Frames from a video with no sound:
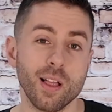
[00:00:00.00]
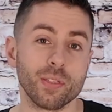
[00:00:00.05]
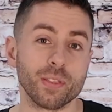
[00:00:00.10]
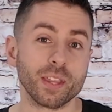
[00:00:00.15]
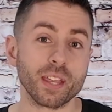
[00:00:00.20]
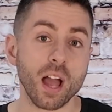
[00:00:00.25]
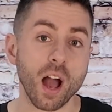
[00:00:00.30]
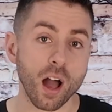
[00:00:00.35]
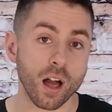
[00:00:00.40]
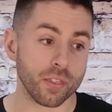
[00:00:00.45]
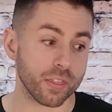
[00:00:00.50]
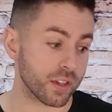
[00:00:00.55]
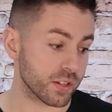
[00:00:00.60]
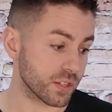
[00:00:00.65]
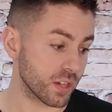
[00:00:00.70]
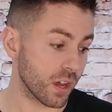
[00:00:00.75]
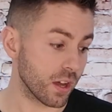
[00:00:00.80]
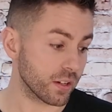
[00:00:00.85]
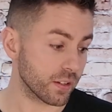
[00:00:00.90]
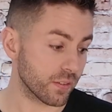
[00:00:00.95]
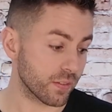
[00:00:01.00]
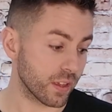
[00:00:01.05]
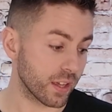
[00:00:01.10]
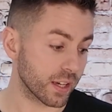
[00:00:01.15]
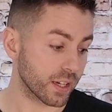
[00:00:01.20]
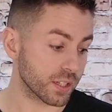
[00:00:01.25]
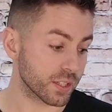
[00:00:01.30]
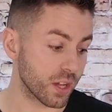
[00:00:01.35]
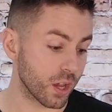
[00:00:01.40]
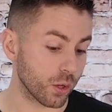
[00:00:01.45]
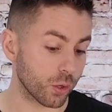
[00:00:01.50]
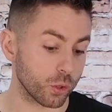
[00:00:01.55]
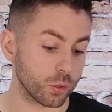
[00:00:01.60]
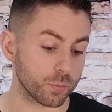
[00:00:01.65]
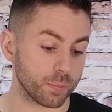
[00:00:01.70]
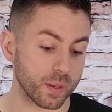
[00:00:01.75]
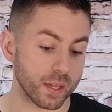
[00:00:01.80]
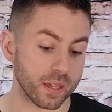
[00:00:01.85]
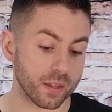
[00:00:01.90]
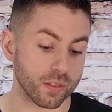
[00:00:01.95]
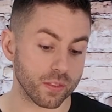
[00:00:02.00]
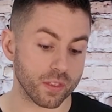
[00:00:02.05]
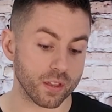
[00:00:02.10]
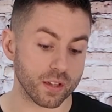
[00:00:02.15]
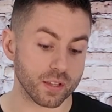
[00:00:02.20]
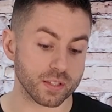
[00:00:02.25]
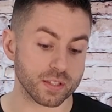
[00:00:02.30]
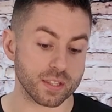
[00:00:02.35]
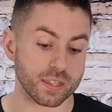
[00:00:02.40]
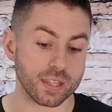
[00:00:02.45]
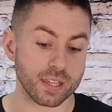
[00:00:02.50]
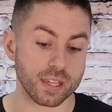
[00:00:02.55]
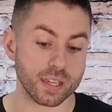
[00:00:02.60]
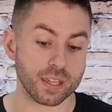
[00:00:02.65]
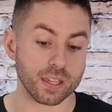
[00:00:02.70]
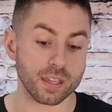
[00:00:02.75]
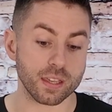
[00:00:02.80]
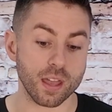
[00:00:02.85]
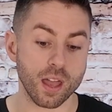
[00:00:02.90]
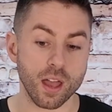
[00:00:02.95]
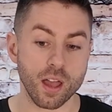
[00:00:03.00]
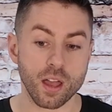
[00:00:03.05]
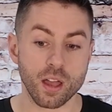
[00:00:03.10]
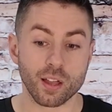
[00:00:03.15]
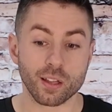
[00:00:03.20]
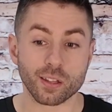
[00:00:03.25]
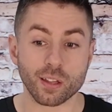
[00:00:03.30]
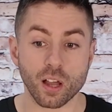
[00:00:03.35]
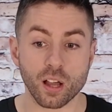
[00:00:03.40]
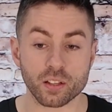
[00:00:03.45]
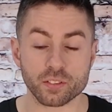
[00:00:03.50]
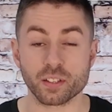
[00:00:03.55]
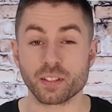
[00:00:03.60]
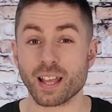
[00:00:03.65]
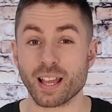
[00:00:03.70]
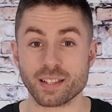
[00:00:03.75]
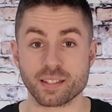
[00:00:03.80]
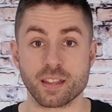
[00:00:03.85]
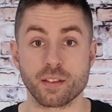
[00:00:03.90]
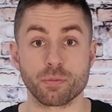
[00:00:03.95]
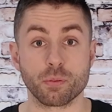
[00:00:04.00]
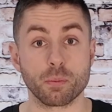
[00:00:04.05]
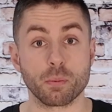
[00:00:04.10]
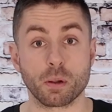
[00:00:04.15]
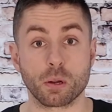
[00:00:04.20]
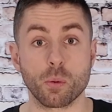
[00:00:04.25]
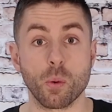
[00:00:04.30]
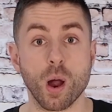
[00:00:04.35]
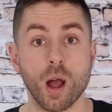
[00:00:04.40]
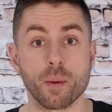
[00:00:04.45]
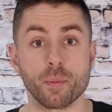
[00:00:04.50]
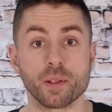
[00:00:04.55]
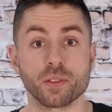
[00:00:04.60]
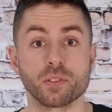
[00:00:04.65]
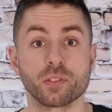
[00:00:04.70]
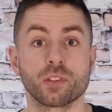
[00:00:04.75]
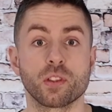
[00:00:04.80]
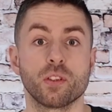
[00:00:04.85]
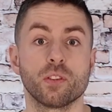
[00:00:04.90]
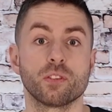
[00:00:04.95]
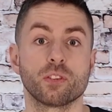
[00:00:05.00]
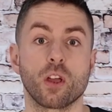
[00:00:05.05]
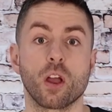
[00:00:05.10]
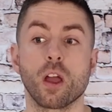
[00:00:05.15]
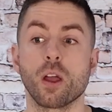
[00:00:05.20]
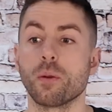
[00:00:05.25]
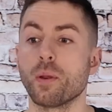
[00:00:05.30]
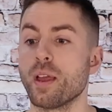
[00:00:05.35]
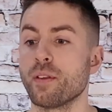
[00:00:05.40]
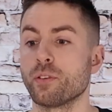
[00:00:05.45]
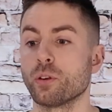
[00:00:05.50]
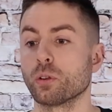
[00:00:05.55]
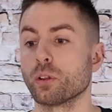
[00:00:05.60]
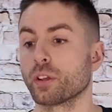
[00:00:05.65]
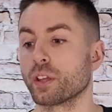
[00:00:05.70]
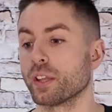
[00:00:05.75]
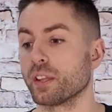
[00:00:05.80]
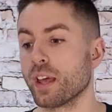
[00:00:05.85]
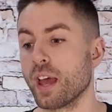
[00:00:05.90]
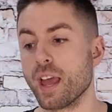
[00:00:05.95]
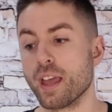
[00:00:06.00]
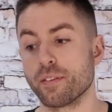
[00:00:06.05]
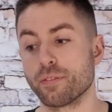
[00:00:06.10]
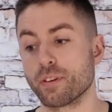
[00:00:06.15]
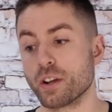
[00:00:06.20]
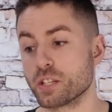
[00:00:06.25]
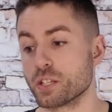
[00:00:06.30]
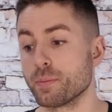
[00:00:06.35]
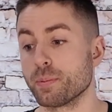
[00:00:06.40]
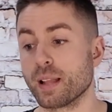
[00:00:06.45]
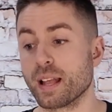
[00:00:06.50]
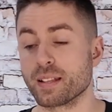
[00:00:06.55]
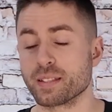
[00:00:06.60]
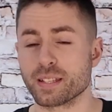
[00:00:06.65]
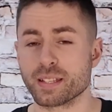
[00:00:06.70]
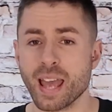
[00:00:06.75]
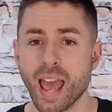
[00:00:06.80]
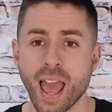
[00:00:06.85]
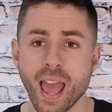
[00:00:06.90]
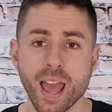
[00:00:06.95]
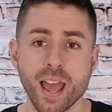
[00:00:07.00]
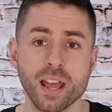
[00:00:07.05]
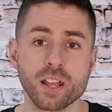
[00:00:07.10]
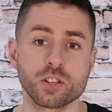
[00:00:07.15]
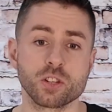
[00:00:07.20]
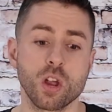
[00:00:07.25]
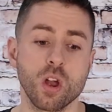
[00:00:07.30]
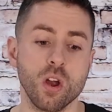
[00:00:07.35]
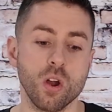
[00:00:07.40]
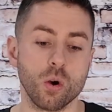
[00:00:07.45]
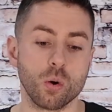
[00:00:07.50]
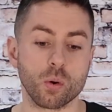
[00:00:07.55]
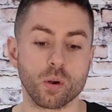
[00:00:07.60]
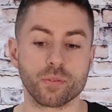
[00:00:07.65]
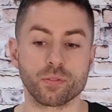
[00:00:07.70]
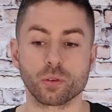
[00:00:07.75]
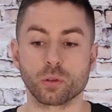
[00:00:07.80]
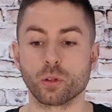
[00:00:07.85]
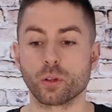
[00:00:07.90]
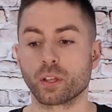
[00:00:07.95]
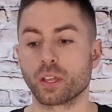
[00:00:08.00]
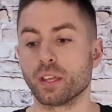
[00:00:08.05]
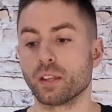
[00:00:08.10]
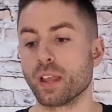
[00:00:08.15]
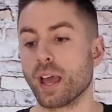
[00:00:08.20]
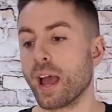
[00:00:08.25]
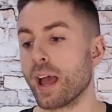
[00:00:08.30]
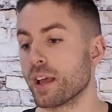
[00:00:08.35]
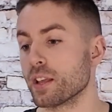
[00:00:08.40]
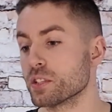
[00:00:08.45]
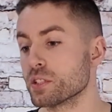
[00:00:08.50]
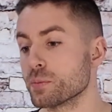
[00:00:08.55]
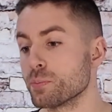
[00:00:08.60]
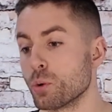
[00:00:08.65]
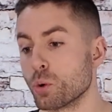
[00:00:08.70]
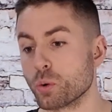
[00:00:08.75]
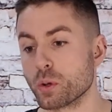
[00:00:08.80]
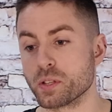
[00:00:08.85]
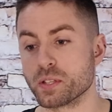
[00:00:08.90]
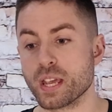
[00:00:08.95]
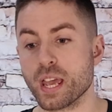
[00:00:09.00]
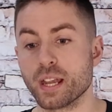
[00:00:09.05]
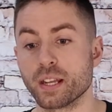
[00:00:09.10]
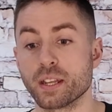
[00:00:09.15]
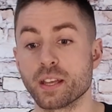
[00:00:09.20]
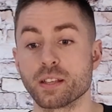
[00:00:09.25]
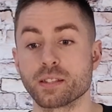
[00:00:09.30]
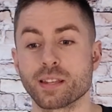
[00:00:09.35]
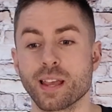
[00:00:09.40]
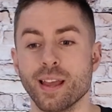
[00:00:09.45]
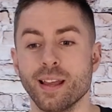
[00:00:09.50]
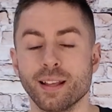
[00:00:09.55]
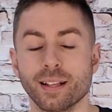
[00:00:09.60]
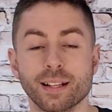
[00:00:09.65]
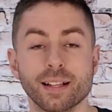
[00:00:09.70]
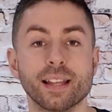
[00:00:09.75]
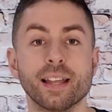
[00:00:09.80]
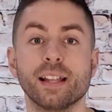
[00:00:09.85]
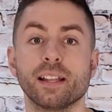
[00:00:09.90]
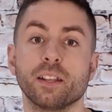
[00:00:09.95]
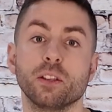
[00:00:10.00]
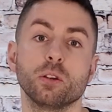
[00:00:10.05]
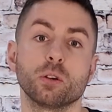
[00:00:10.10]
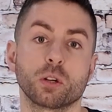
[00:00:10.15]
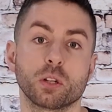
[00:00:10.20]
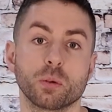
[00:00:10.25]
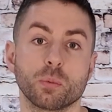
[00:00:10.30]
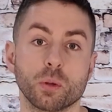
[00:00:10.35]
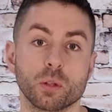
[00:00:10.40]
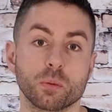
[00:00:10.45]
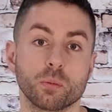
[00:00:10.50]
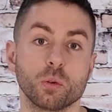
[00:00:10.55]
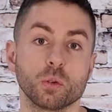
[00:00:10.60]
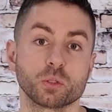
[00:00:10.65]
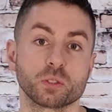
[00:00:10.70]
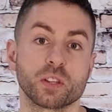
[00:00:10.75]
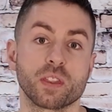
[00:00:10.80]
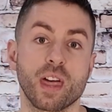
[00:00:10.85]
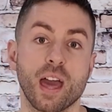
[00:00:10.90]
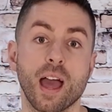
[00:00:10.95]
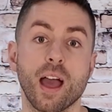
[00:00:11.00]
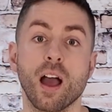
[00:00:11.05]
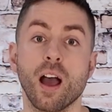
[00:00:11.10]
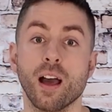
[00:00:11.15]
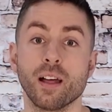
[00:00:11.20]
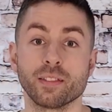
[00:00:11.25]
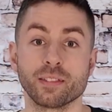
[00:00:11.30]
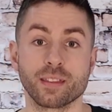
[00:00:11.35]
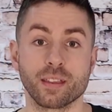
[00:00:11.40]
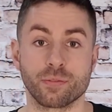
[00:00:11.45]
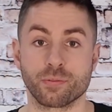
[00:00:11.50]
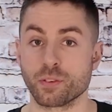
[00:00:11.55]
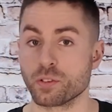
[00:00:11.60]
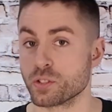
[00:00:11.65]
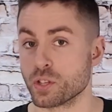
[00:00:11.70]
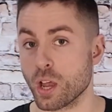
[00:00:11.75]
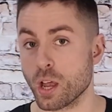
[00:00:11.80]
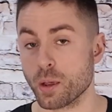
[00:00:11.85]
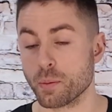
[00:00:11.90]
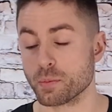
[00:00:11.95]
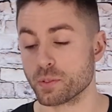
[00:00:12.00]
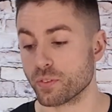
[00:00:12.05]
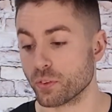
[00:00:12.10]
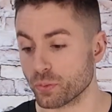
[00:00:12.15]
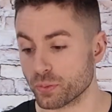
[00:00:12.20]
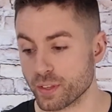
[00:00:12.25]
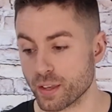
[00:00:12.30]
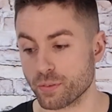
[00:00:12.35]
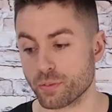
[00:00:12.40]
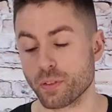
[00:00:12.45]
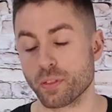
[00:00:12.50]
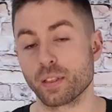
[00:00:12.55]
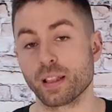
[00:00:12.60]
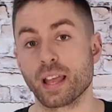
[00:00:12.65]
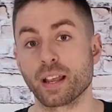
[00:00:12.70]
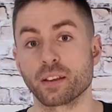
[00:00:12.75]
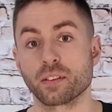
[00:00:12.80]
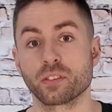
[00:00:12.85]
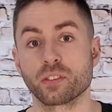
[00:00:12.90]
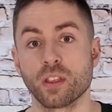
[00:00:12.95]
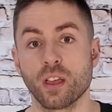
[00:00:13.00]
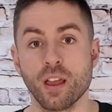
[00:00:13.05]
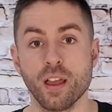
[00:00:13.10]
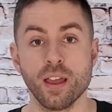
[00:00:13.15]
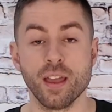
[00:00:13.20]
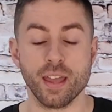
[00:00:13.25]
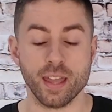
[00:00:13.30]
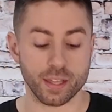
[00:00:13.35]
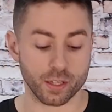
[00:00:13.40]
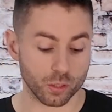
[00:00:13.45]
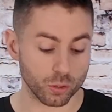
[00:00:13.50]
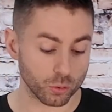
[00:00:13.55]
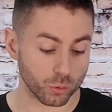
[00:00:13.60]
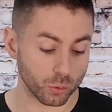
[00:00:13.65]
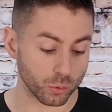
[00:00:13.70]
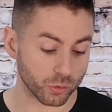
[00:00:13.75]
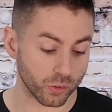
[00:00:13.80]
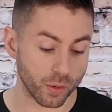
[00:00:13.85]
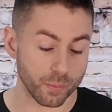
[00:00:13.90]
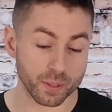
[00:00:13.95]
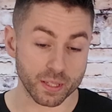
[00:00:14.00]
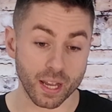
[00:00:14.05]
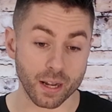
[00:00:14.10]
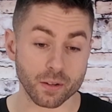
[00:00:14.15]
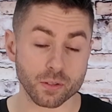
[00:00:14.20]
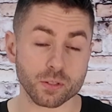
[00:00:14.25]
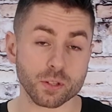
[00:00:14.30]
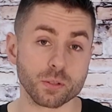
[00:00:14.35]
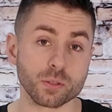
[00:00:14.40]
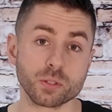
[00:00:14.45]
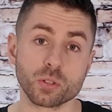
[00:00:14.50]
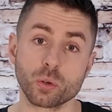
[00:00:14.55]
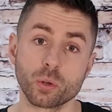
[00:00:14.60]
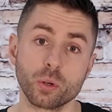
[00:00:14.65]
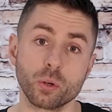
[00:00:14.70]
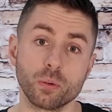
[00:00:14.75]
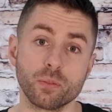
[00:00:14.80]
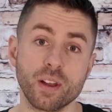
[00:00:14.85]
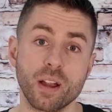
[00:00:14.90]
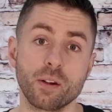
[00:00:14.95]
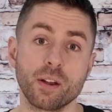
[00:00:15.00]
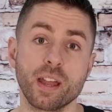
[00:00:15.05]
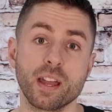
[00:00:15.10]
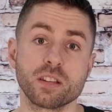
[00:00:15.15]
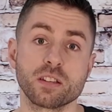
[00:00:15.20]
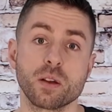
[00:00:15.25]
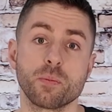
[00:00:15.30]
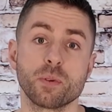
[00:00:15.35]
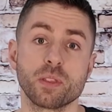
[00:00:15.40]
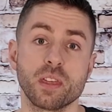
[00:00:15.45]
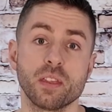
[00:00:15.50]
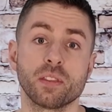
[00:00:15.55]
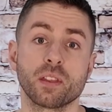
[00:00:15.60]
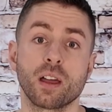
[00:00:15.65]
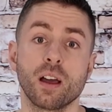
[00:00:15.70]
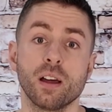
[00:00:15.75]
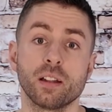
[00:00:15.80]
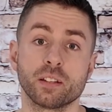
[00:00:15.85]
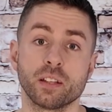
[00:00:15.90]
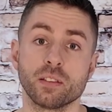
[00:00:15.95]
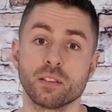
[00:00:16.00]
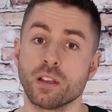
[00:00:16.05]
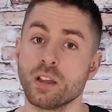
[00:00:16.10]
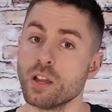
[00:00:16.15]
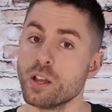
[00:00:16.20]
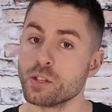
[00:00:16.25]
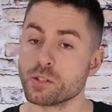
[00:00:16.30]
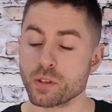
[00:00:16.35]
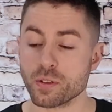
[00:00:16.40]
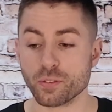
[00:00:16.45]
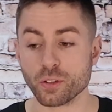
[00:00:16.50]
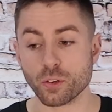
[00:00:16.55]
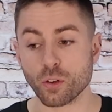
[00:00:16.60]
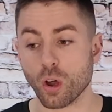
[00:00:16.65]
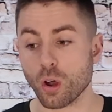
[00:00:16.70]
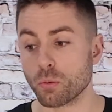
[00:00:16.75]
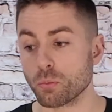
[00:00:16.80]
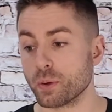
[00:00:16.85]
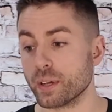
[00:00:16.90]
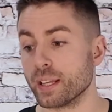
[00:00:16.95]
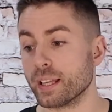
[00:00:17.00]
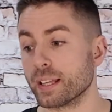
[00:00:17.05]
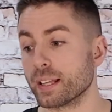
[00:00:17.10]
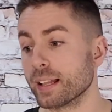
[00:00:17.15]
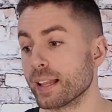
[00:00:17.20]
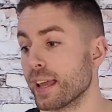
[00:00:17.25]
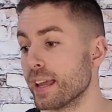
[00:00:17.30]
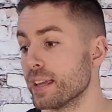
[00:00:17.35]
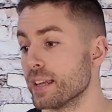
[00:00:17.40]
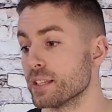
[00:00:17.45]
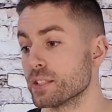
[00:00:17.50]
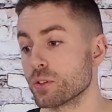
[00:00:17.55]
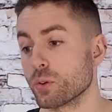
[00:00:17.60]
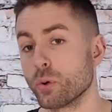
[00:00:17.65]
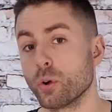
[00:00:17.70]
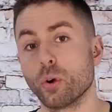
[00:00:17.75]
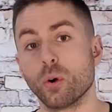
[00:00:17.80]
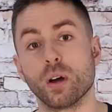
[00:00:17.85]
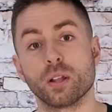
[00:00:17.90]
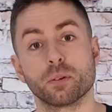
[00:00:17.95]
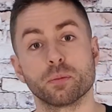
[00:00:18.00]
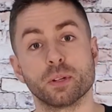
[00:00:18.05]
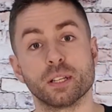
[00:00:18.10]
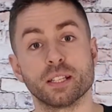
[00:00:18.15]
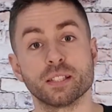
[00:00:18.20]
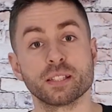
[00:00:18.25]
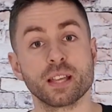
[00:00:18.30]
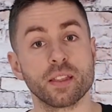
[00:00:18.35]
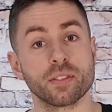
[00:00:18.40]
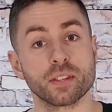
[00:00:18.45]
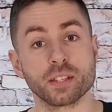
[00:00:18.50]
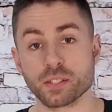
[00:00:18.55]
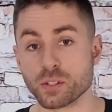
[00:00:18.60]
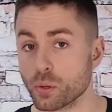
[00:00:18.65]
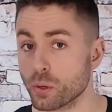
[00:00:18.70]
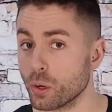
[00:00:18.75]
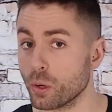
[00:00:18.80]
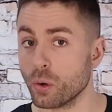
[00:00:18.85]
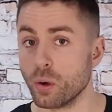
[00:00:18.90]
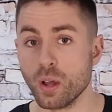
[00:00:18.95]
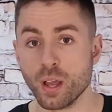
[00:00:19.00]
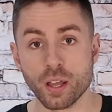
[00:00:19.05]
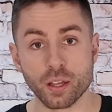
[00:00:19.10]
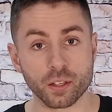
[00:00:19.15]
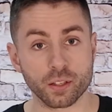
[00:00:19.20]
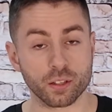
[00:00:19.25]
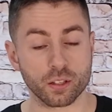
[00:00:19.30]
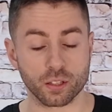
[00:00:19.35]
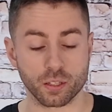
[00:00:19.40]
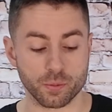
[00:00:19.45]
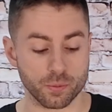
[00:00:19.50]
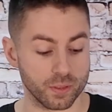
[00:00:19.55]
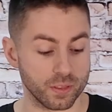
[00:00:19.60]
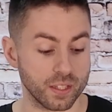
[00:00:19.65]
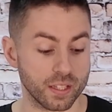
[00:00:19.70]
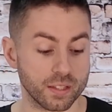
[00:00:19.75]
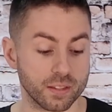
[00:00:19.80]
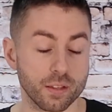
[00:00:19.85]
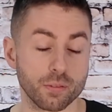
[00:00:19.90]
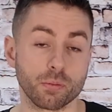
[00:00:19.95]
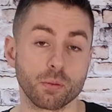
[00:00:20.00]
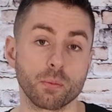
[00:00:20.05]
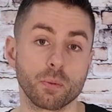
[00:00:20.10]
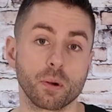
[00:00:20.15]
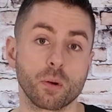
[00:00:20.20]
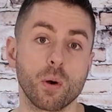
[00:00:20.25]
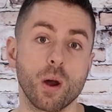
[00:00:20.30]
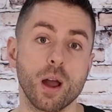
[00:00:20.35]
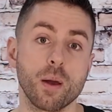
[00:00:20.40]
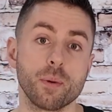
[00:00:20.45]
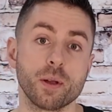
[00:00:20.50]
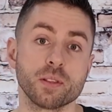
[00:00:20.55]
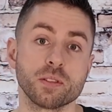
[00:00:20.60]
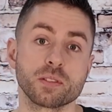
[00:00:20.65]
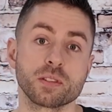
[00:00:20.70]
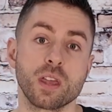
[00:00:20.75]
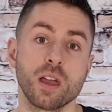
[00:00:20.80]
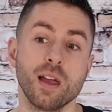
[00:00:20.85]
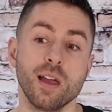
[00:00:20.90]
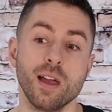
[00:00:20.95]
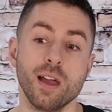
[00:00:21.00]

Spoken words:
The other side of things could be that the garden has different requirements. So if you're looking at a freshly planted hedge, or if you're looking at small containers, clearly you're going to want to water that at different times for different lengths. It could also be down to soil variation within the garden. So if you've got a really clayey soil and a really sandy soil, going to need different requirements.